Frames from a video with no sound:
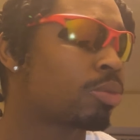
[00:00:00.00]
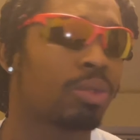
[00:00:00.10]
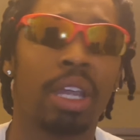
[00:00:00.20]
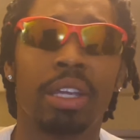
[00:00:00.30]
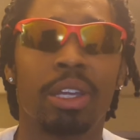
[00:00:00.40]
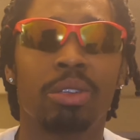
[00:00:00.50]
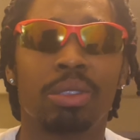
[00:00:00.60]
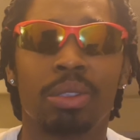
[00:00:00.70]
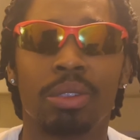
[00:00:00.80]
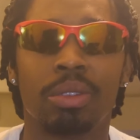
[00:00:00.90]
that, was
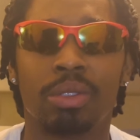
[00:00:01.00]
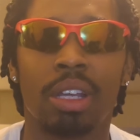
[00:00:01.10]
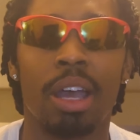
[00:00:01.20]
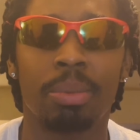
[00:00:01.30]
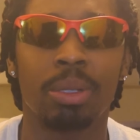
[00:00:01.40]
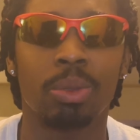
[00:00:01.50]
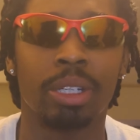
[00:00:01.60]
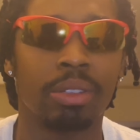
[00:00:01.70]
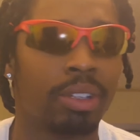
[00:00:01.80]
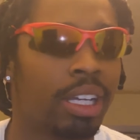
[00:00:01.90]
a couple of
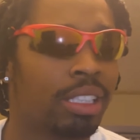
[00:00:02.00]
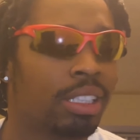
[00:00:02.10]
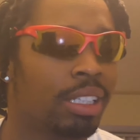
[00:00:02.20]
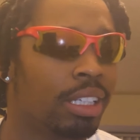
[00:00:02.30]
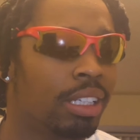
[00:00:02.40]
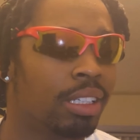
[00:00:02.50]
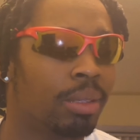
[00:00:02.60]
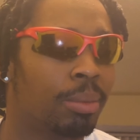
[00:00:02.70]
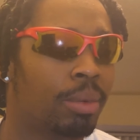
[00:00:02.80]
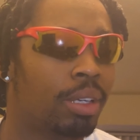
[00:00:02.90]
red flags he did.
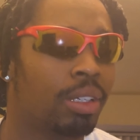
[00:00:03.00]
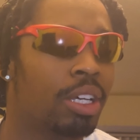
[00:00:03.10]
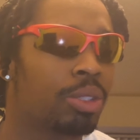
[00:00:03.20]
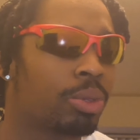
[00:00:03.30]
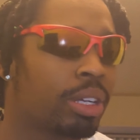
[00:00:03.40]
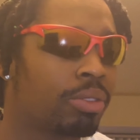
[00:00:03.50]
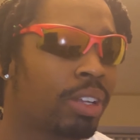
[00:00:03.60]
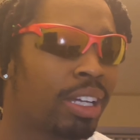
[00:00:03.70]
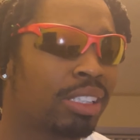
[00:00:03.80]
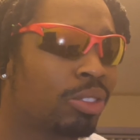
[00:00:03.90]
Another red
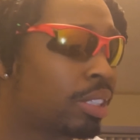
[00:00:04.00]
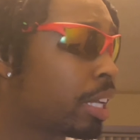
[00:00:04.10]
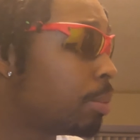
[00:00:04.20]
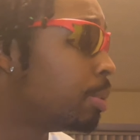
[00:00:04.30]
flag, he was taking